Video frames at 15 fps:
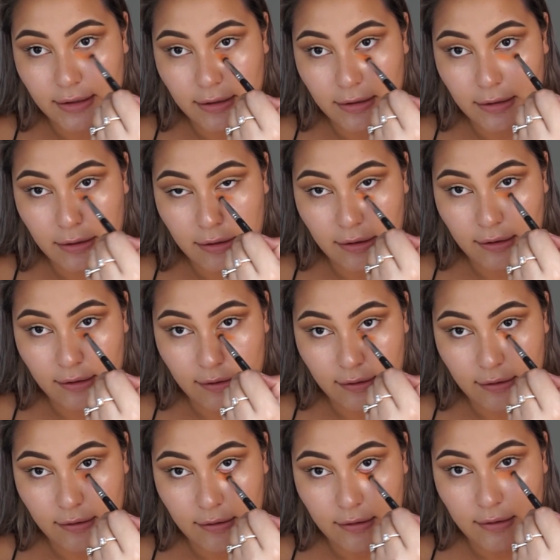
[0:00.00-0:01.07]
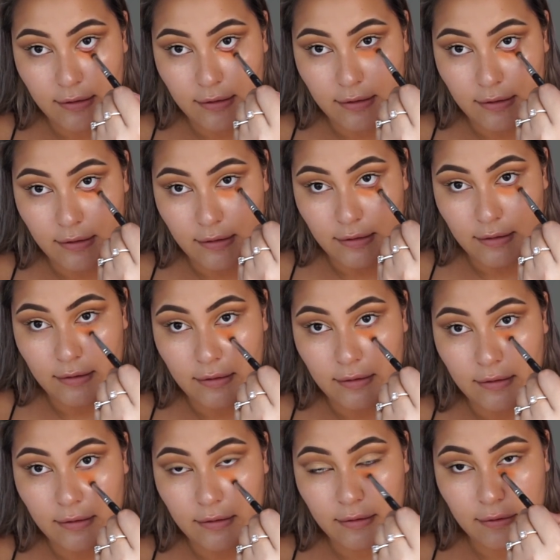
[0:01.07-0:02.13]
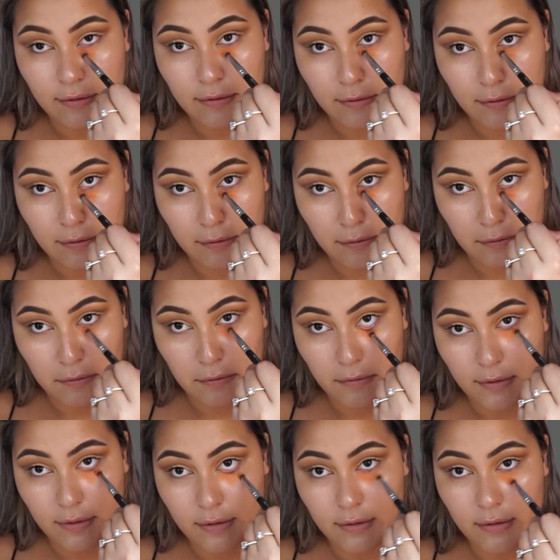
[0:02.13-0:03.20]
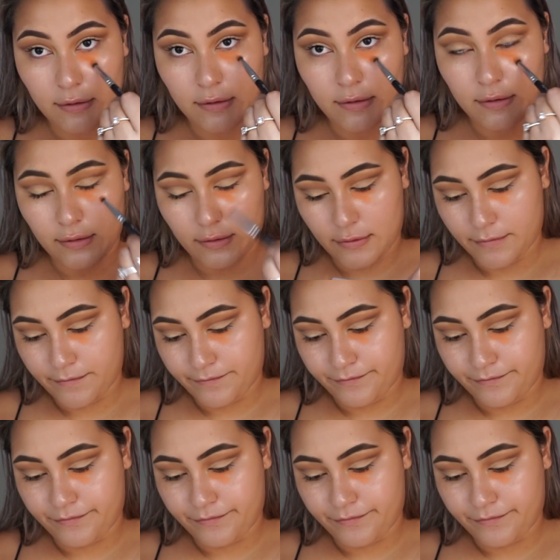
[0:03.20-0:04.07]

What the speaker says: (no one is talking)